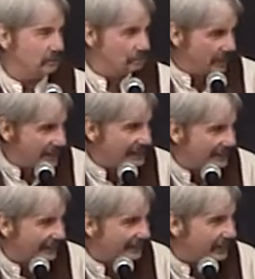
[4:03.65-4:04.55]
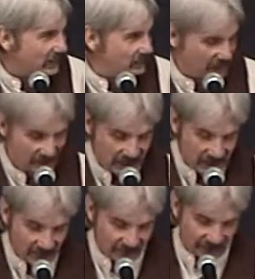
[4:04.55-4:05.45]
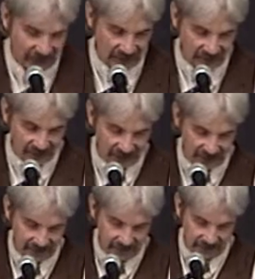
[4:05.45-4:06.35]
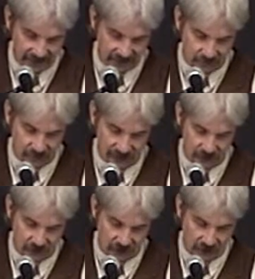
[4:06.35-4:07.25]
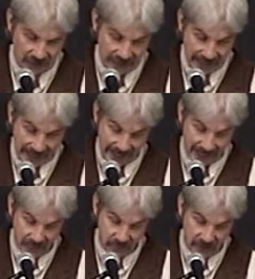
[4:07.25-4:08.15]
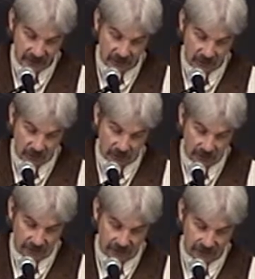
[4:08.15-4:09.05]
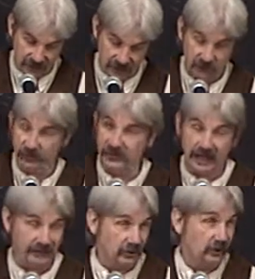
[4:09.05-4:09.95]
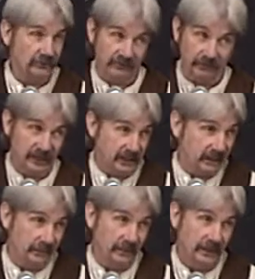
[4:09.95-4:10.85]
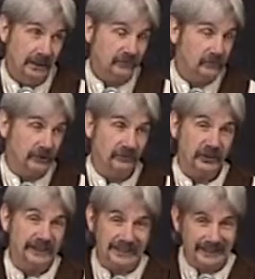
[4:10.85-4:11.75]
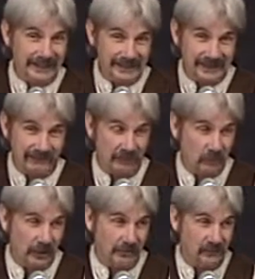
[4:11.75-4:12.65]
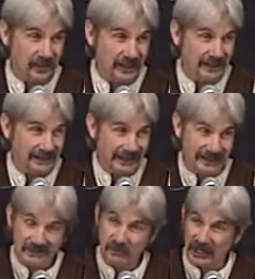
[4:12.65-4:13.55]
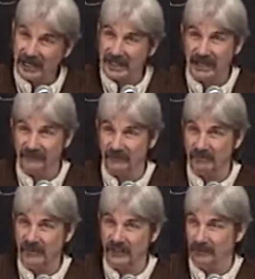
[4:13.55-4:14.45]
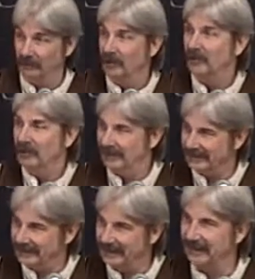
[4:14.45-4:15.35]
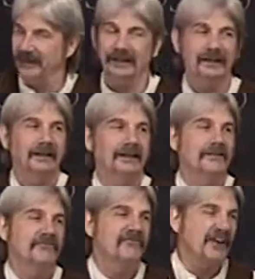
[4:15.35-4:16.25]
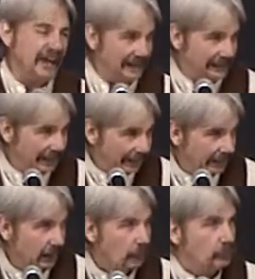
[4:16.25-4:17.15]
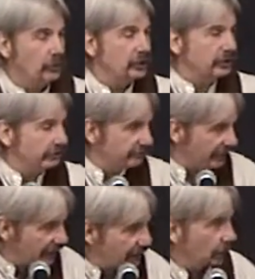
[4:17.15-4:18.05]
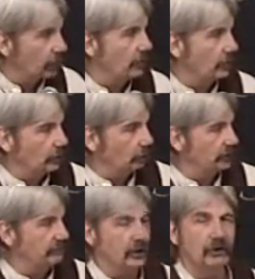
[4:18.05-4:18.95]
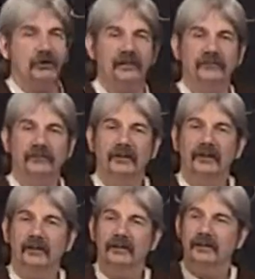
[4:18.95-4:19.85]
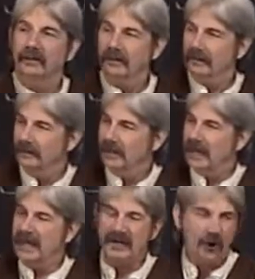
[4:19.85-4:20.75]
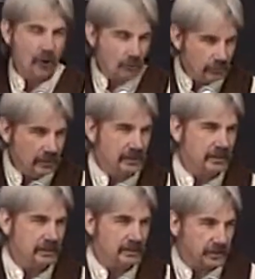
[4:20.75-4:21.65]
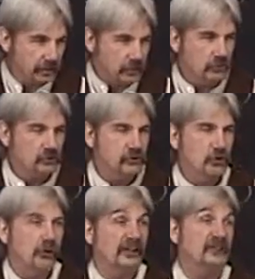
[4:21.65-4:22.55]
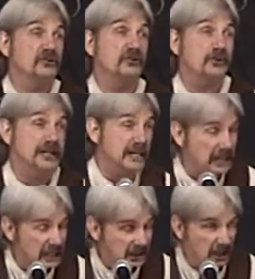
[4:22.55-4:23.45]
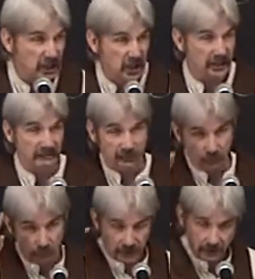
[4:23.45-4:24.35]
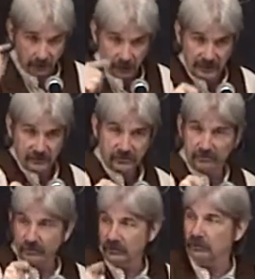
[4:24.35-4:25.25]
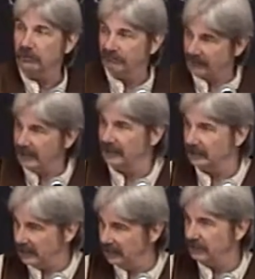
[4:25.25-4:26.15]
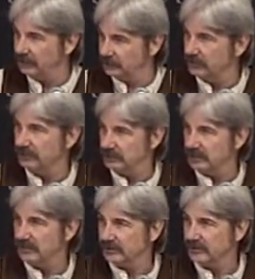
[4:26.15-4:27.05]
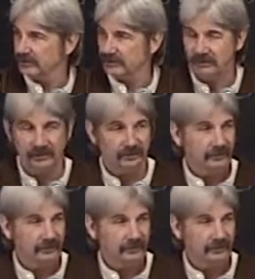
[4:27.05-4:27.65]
He immediately goes to the, the Father. He says, He that sent me is true, and I speak to the world those things which I have heard from him. So if you're getting anything from what I'm saying, it's what I got from him. Again, veiling, putting a veil on the Holy of Holies, and only those who are intrigued enough to want to press through will find out the true Jesus.